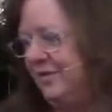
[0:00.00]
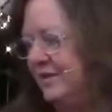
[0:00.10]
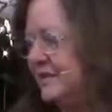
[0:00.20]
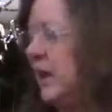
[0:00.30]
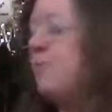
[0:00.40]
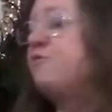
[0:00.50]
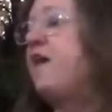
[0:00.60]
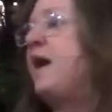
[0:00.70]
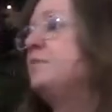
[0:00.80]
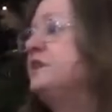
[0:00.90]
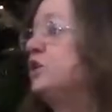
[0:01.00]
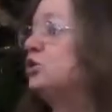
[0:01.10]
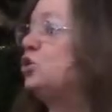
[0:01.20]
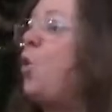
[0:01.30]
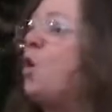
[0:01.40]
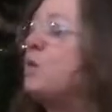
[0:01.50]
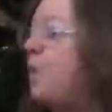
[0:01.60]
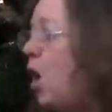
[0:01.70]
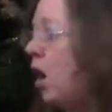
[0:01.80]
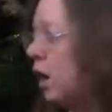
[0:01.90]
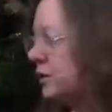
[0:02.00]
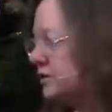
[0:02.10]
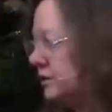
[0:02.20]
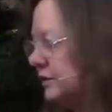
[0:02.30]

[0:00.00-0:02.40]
Some families are torn apart